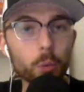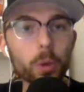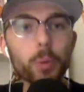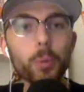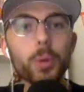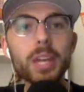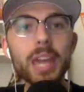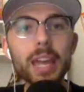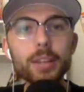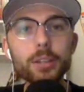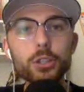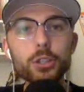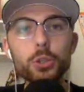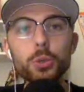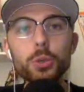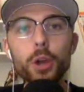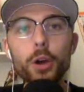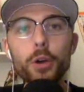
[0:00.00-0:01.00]
we will get
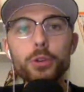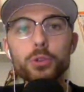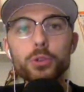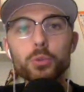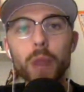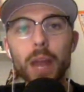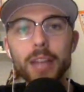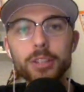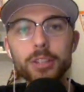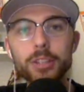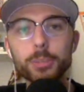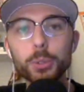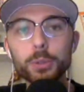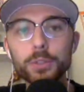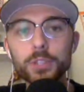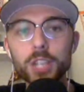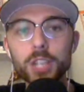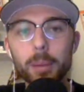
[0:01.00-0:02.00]
to those roster
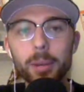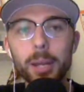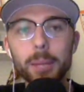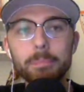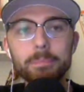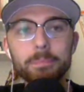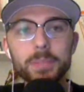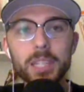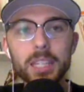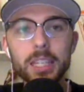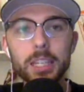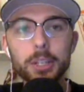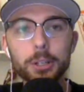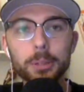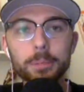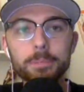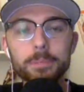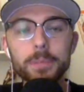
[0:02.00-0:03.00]
moves coming up
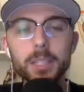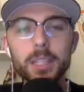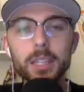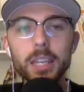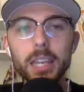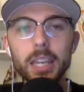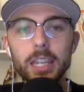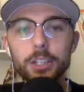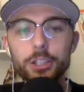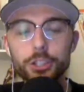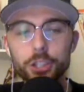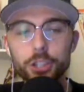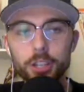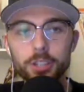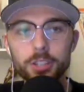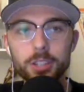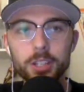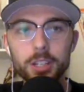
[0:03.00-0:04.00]
here in
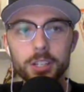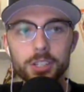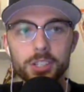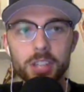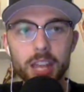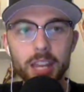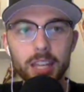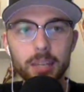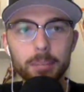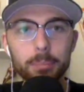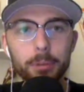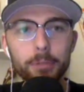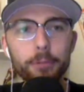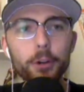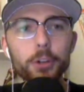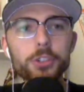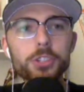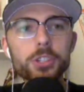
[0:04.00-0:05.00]
just a second. But
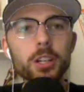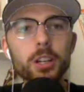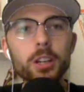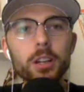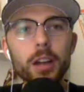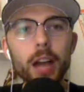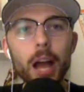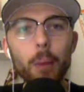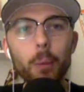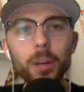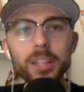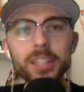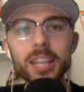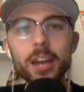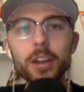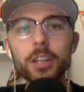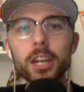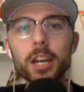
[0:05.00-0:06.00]
first, I want to
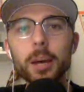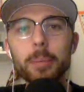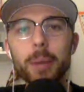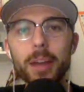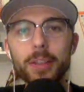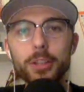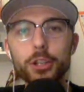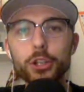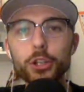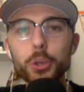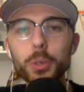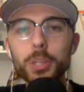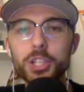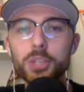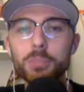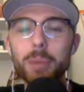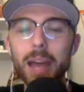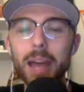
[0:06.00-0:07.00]
tell you about the
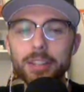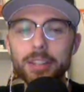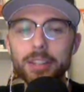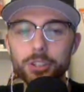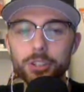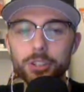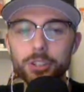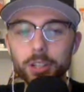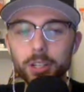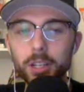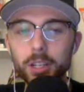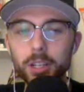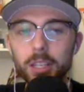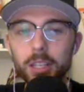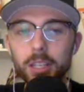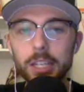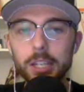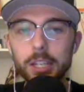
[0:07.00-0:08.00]
newest sponsor
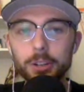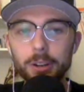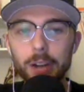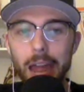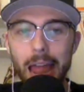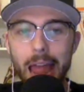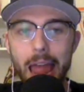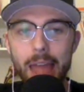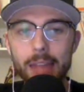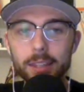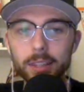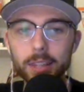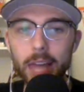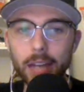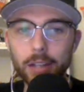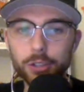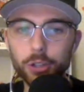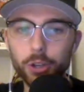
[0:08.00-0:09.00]
here at
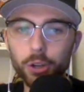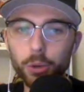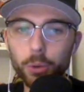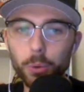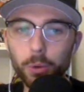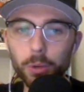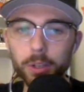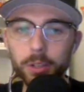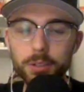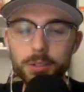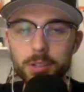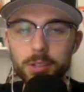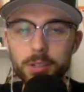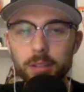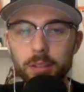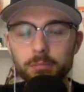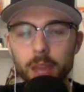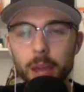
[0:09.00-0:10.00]
Locked On Orioles.
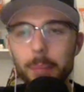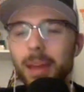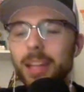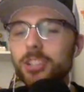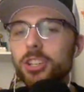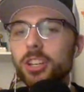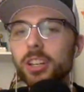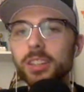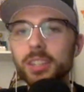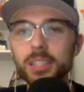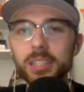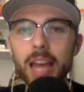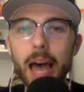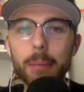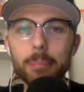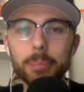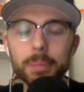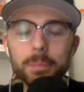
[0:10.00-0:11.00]
And I mentioned it at the
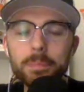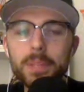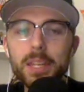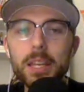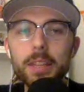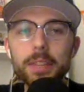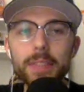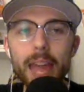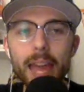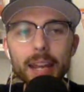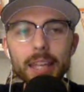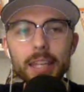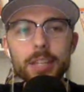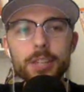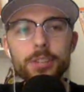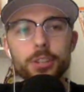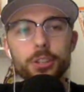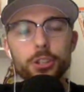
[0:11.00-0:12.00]
top, but that
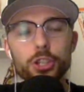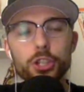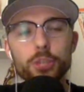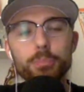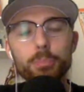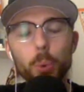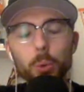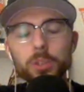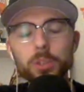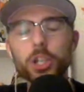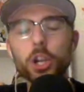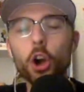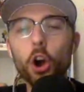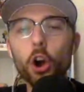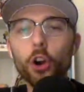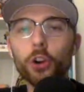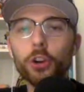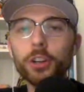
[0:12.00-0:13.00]
is Sports
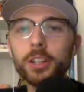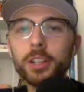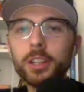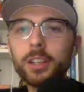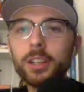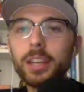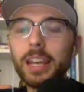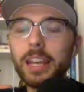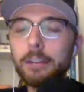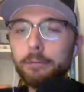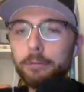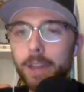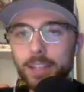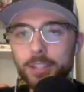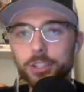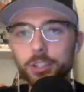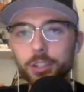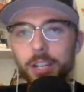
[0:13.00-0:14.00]
Card
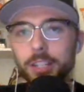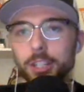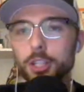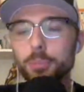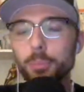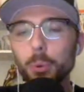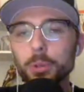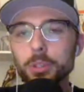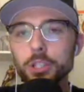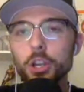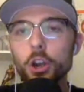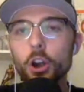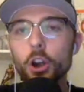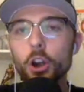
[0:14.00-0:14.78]
Investor. And the Sports